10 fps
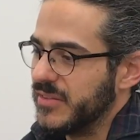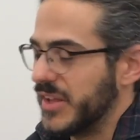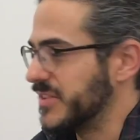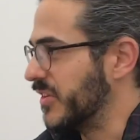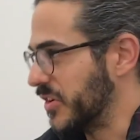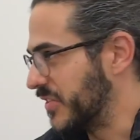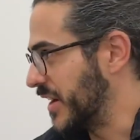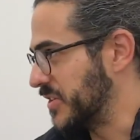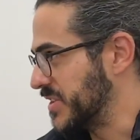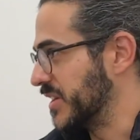Lots of other
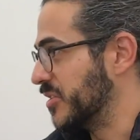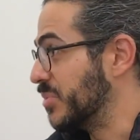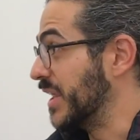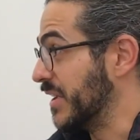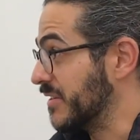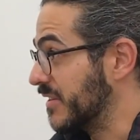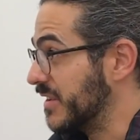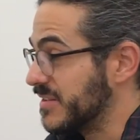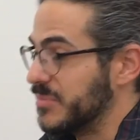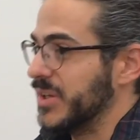factors that could play into
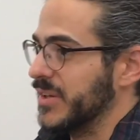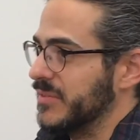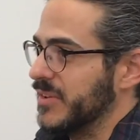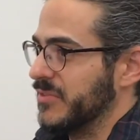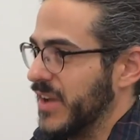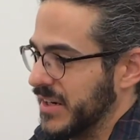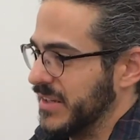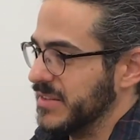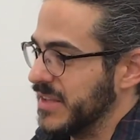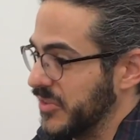these. But the fact
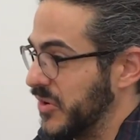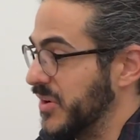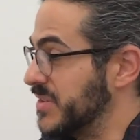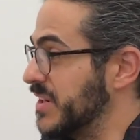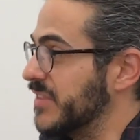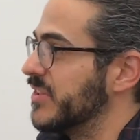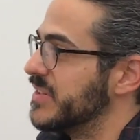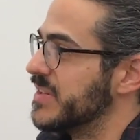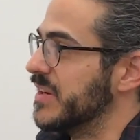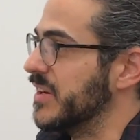is that there is a
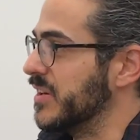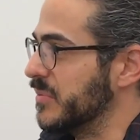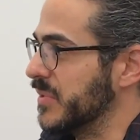difference there.